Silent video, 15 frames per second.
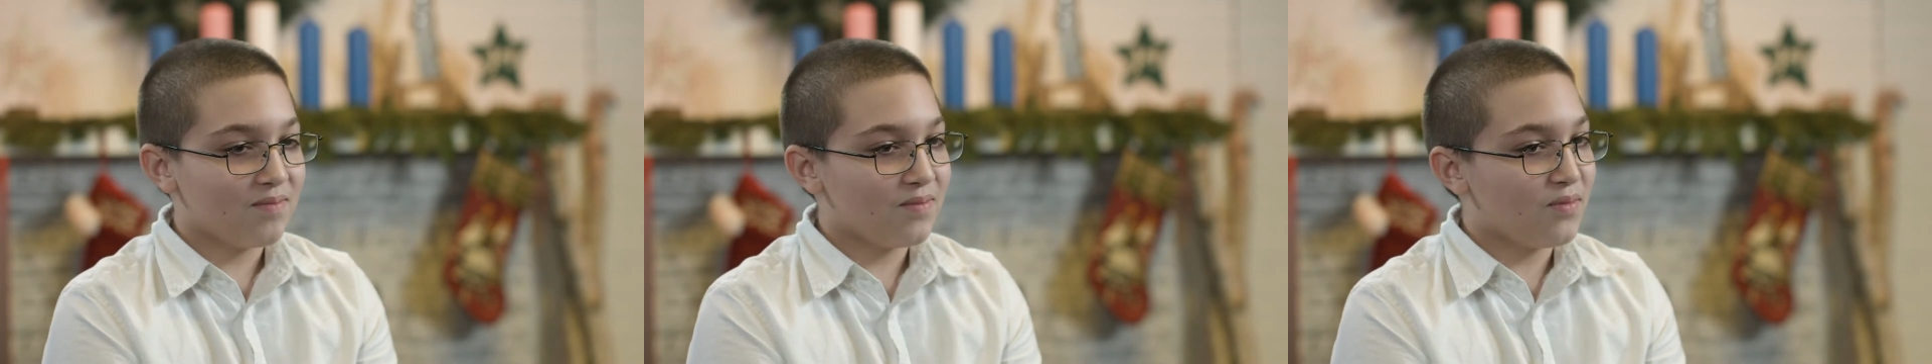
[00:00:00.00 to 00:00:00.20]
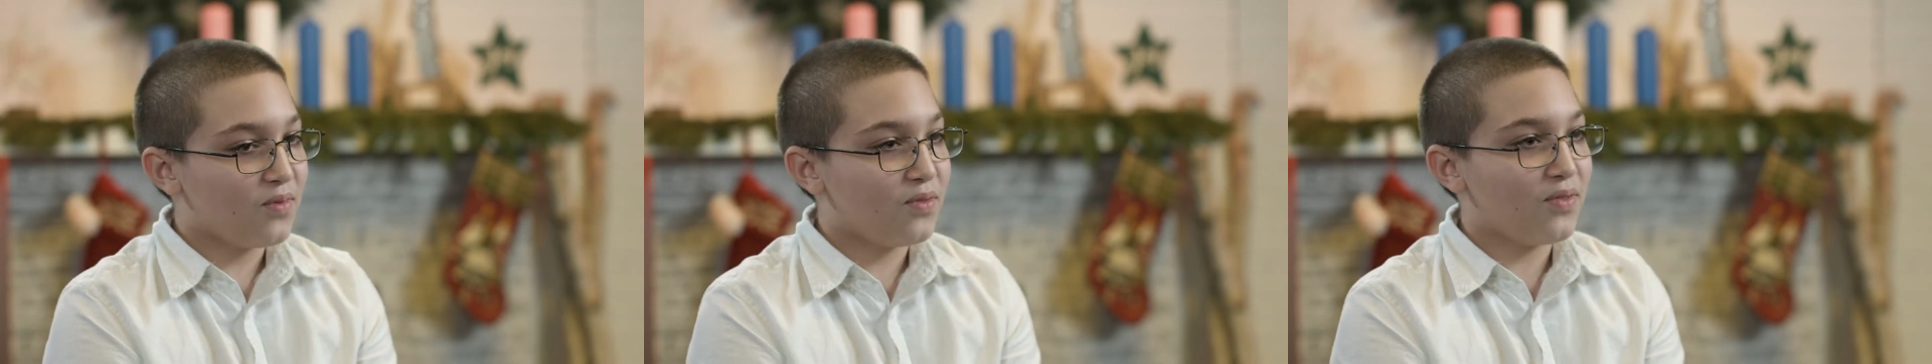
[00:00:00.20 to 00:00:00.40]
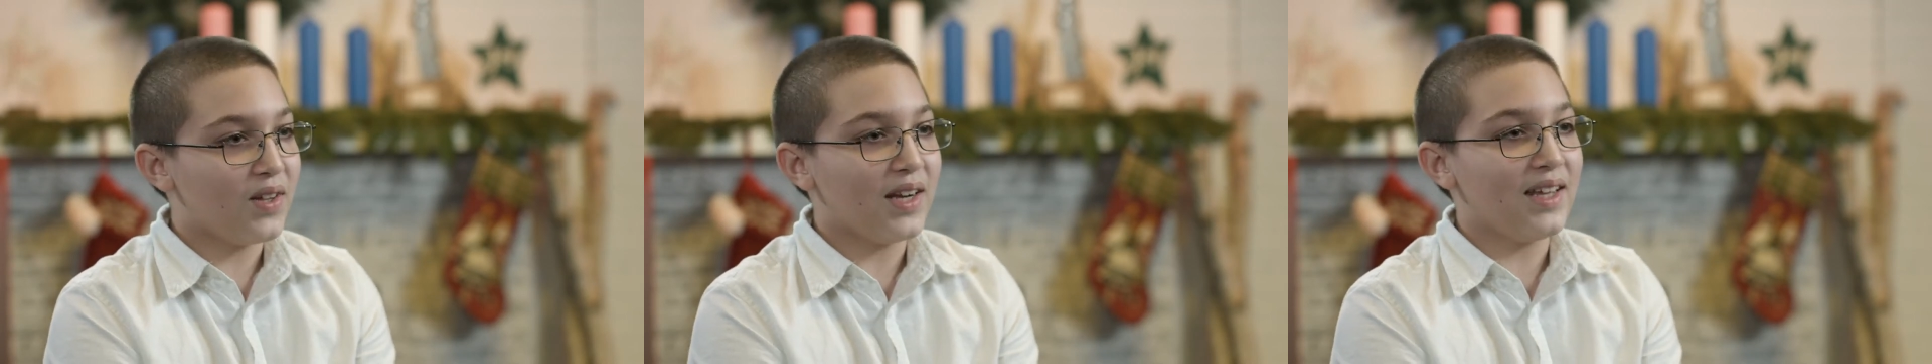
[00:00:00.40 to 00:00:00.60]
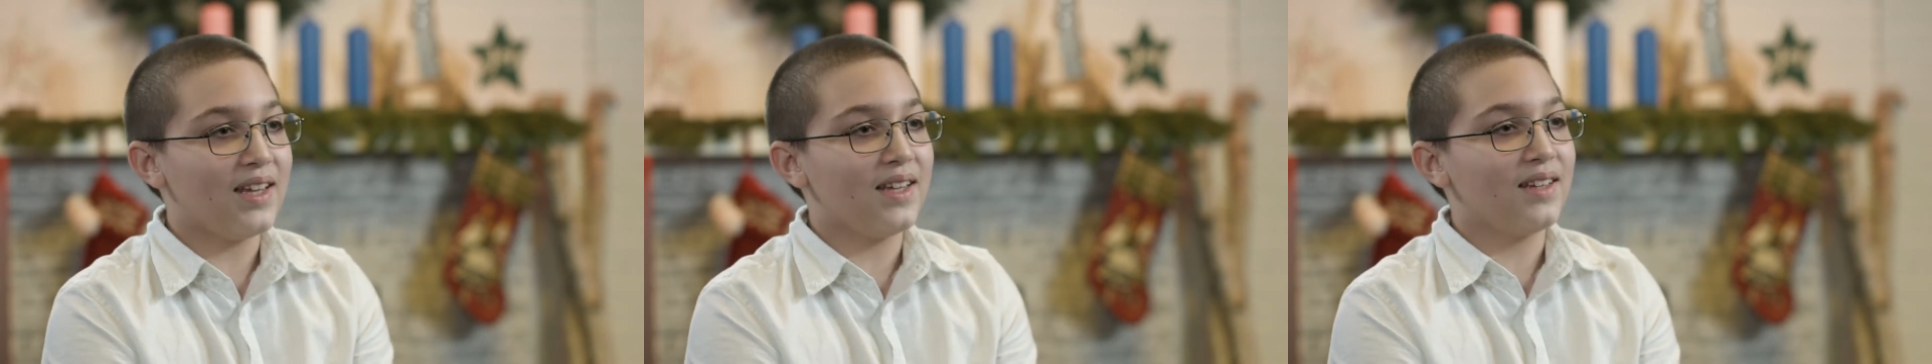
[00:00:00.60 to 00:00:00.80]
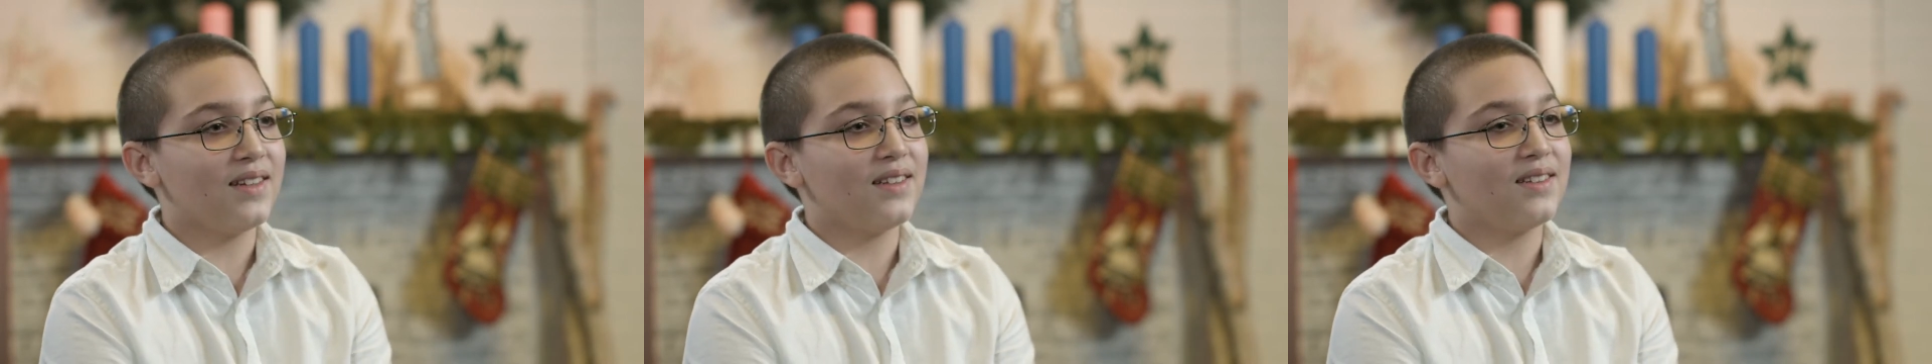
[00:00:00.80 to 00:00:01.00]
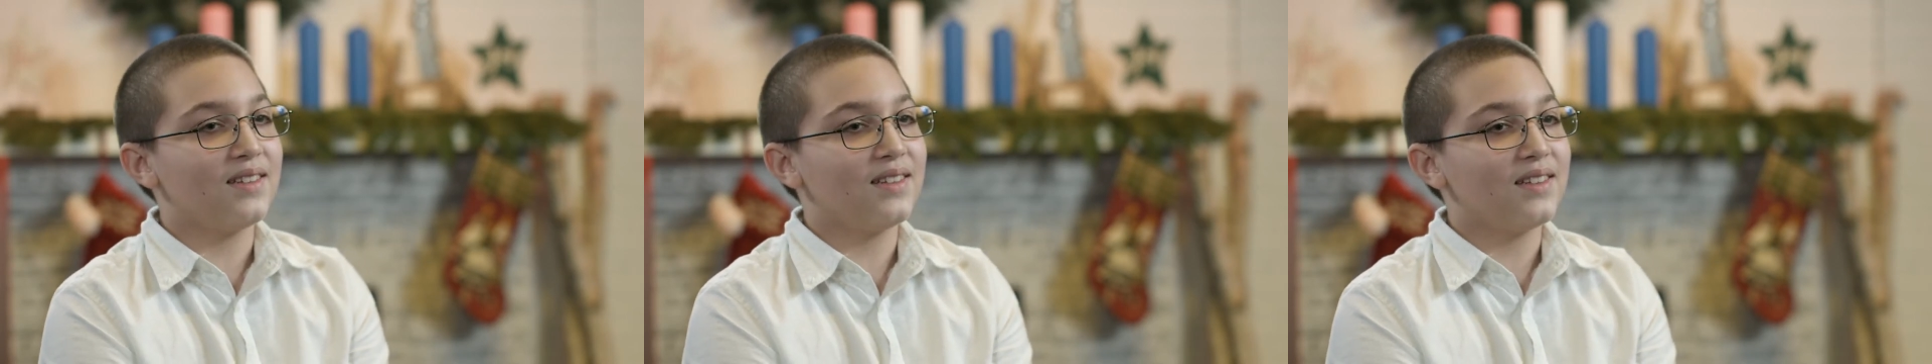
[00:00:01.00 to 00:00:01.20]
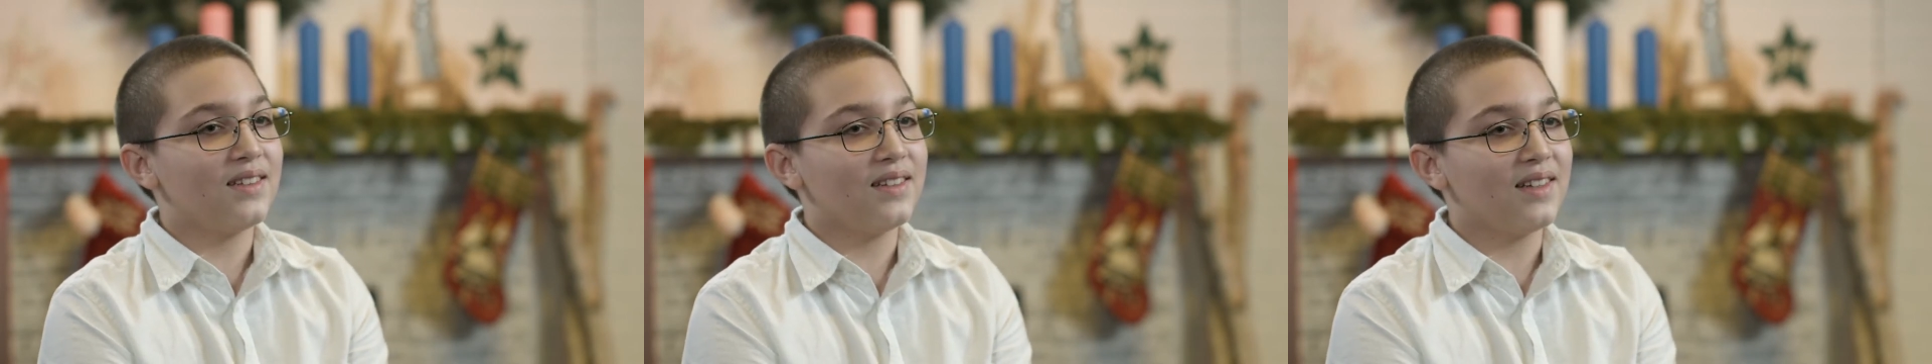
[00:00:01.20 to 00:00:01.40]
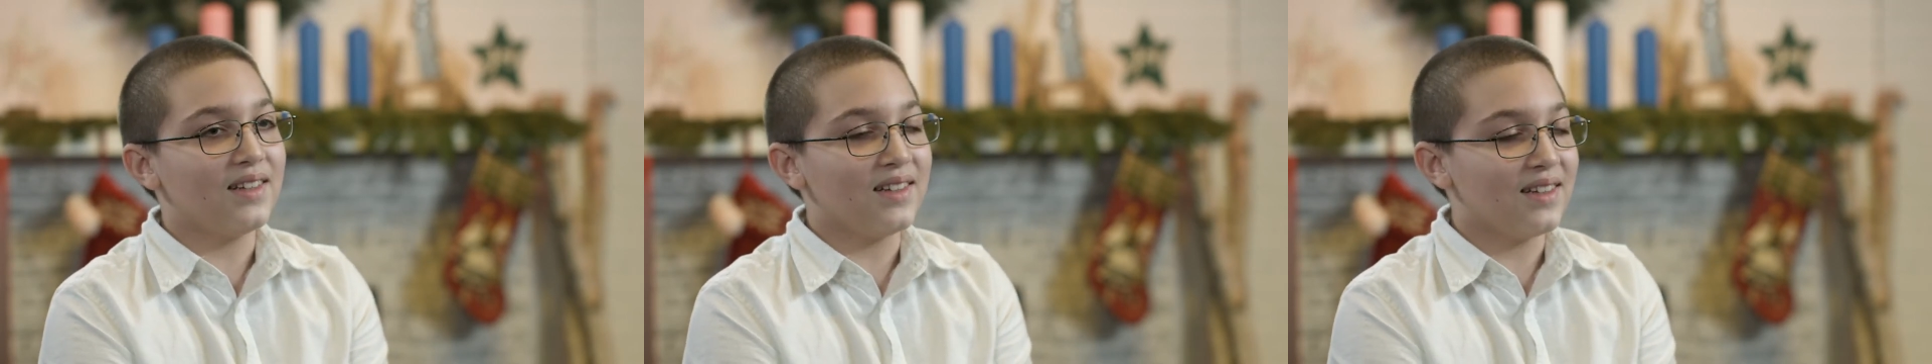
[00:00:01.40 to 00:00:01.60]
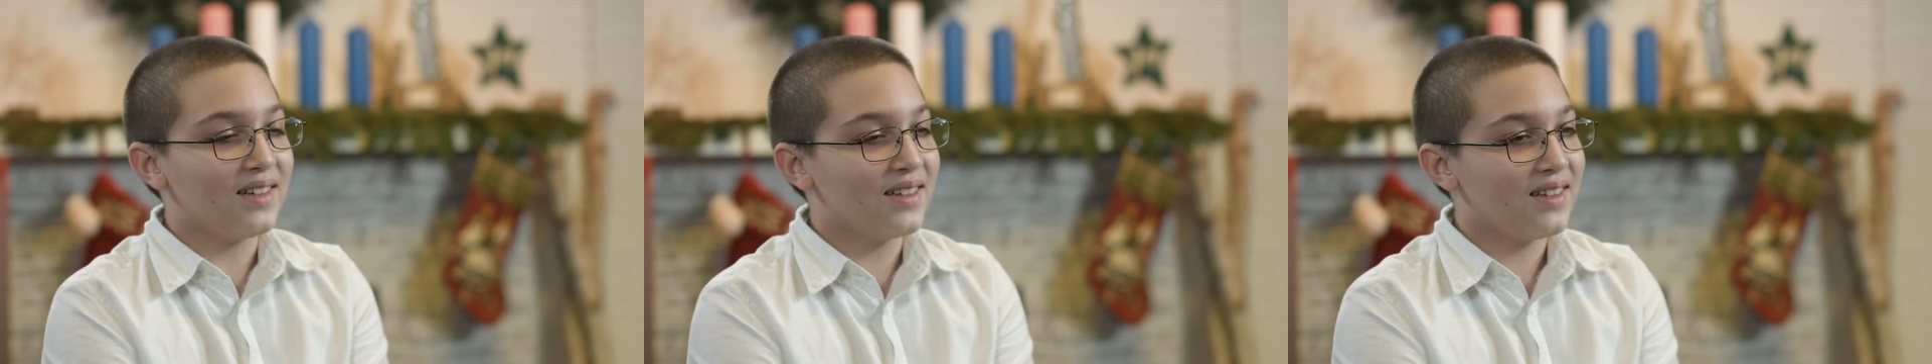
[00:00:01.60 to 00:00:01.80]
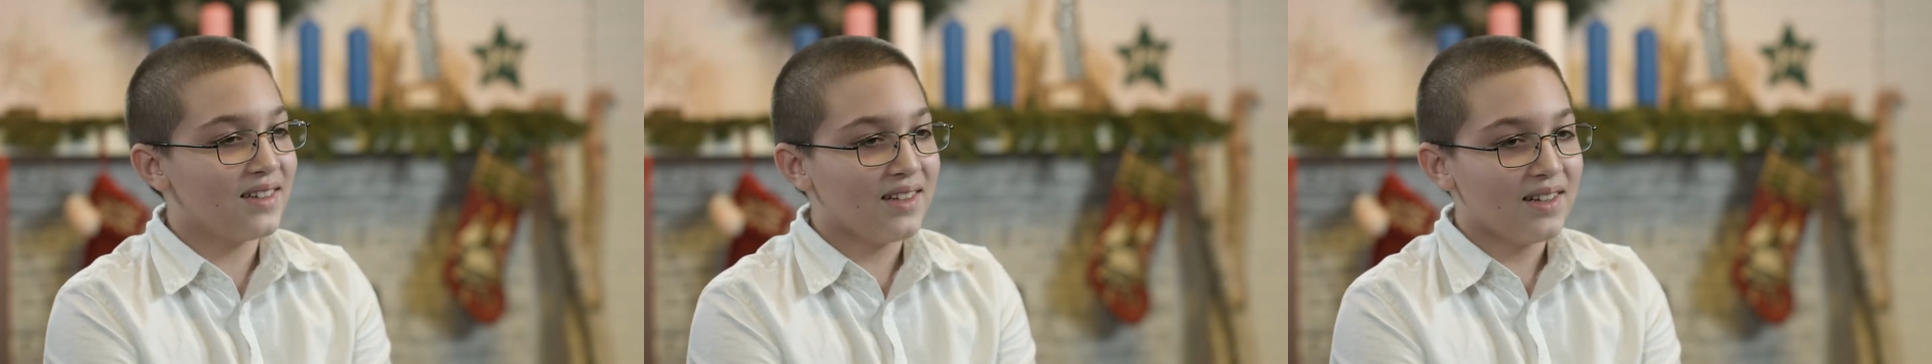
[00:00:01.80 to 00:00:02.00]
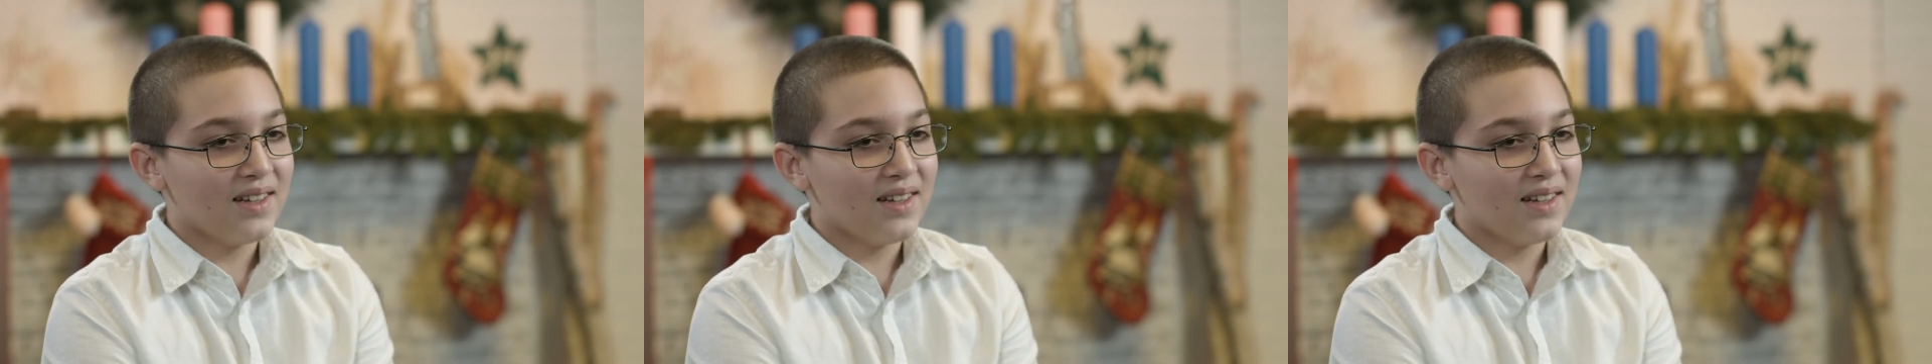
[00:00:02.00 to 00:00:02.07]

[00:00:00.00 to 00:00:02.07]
fit in and